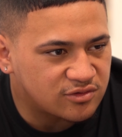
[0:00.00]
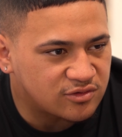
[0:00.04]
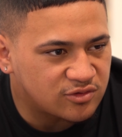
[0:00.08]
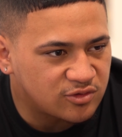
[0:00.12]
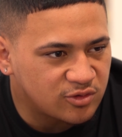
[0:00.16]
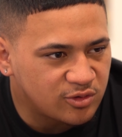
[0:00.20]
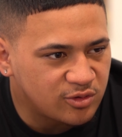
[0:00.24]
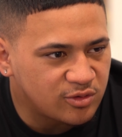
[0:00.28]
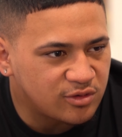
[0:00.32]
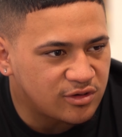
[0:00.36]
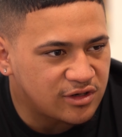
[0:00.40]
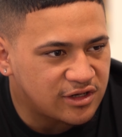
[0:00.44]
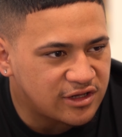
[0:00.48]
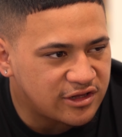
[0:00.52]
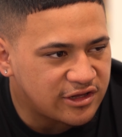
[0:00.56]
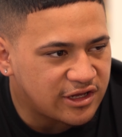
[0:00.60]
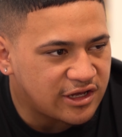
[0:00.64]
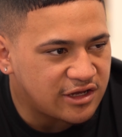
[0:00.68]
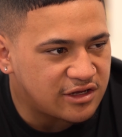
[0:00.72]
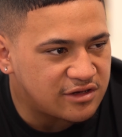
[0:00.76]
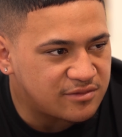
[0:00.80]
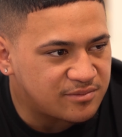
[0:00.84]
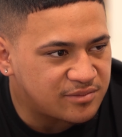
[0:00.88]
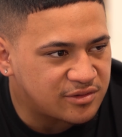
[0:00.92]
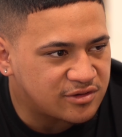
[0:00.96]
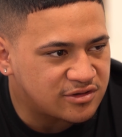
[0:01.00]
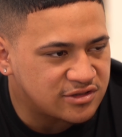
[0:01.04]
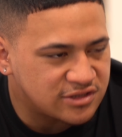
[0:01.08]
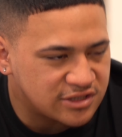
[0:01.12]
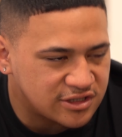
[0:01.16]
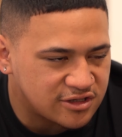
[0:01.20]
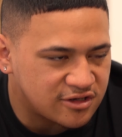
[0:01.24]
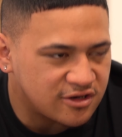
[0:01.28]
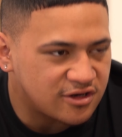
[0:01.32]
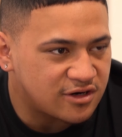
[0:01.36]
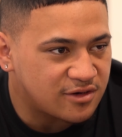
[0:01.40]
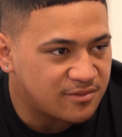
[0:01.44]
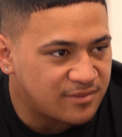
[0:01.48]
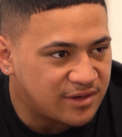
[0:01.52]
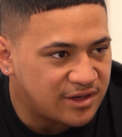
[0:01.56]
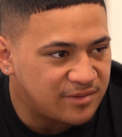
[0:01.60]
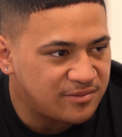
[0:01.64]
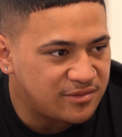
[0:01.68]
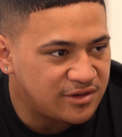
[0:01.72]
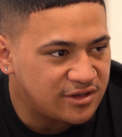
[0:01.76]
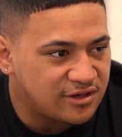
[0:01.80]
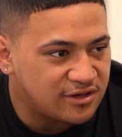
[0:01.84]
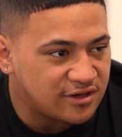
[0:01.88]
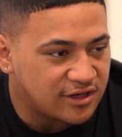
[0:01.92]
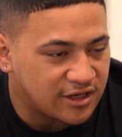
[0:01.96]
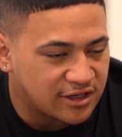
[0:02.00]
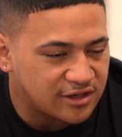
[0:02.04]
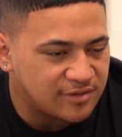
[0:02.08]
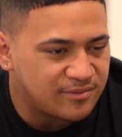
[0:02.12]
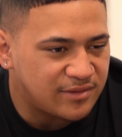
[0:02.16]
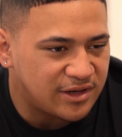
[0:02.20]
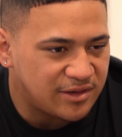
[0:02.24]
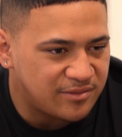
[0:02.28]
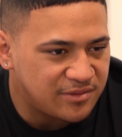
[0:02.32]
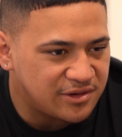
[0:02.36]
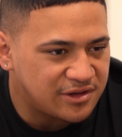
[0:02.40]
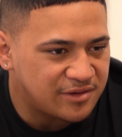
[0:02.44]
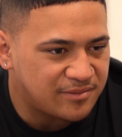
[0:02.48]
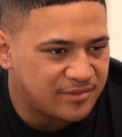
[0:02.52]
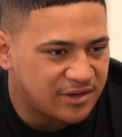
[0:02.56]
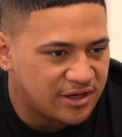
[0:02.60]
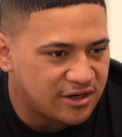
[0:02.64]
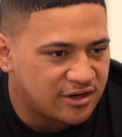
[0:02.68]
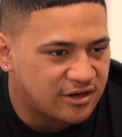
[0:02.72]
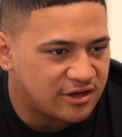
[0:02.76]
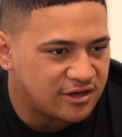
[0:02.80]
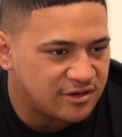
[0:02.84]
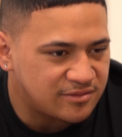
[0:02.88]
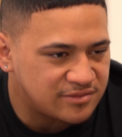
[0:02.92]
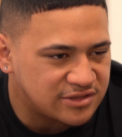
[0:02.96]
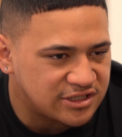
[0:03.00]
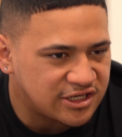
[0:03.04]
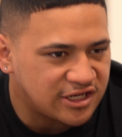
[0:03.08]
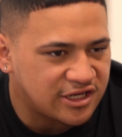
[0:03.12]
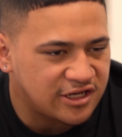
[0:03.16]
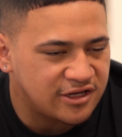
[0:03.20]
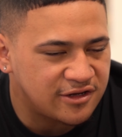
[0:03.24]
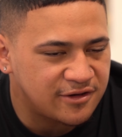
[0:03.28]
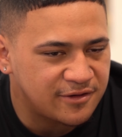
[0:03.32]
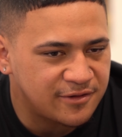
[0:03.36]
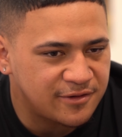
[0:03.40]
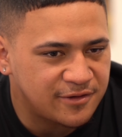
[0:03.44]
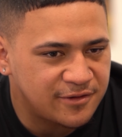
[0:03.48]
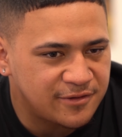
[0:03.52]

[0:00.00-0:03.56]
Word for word: through all of that, because it kind of made me, like, it made me the man I am today.